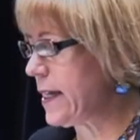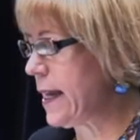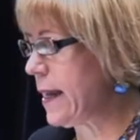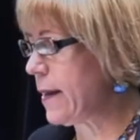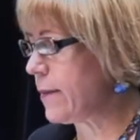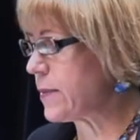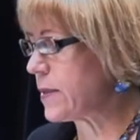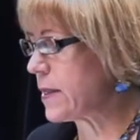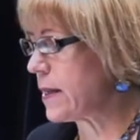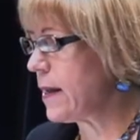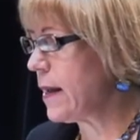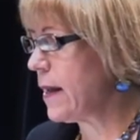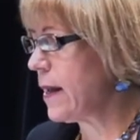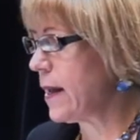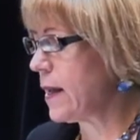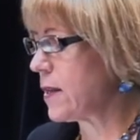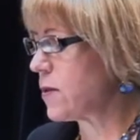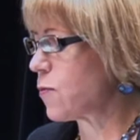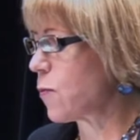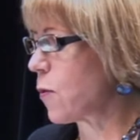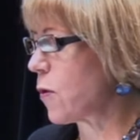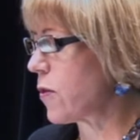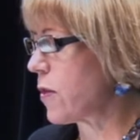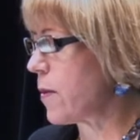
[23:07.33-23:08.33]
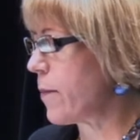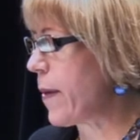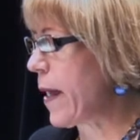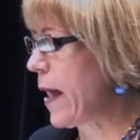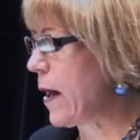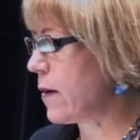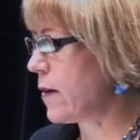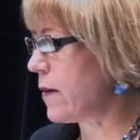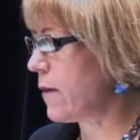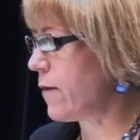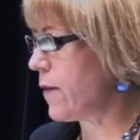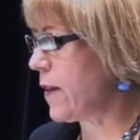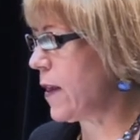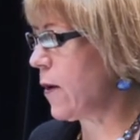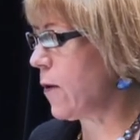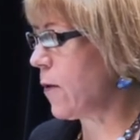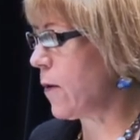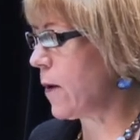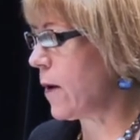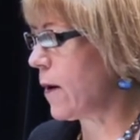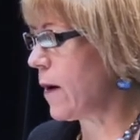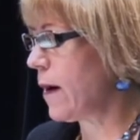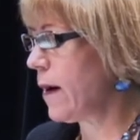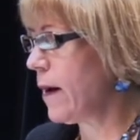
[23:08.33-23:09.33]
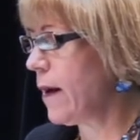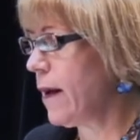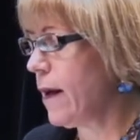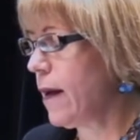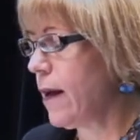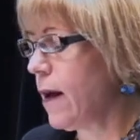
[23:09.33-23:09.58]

teams, is worth a pound of cure.